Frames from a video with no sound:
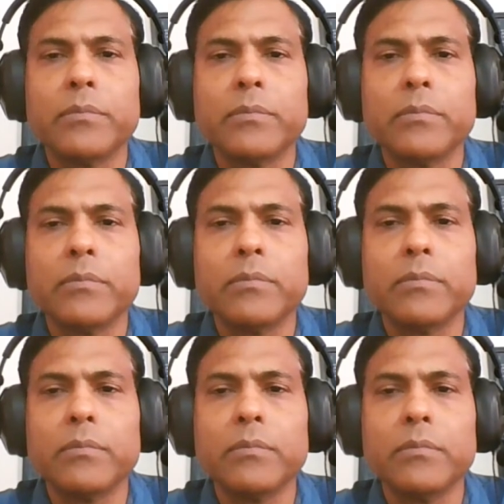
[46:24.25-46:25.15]

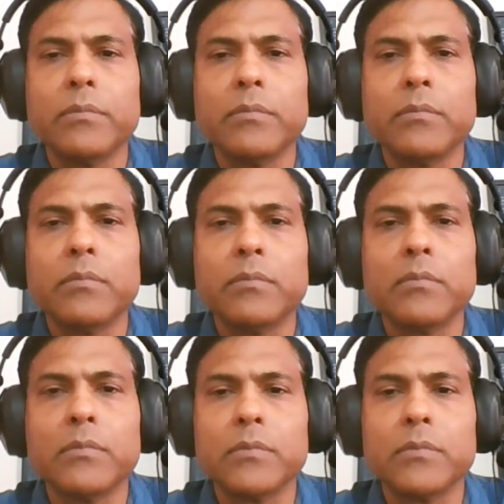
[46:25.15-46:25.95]
[no speech]